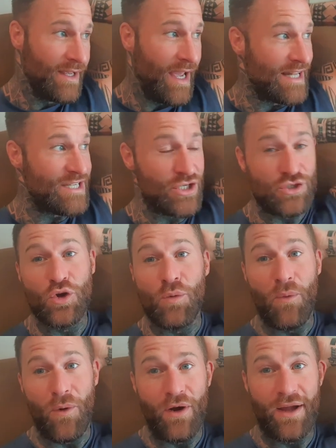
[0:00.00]
I just do them
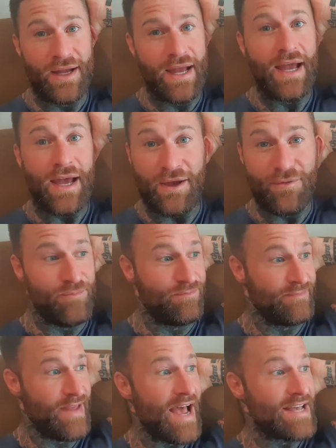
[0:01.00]
um,
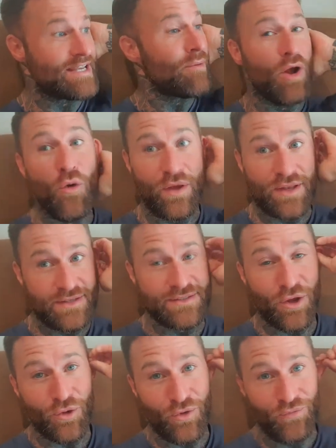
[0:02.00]
as I'm going.
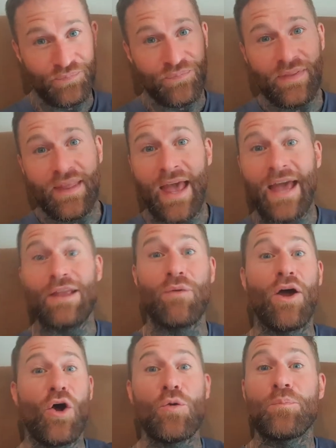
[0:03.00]
So Anyway,
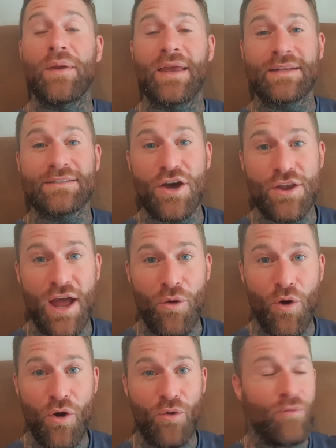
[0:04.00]
I hope it turned out
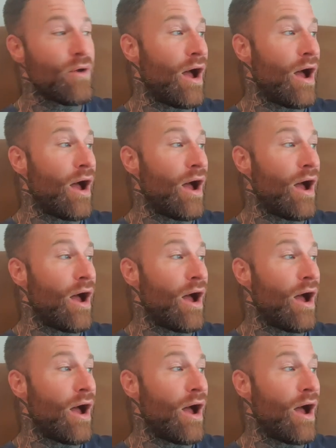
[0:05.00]
well.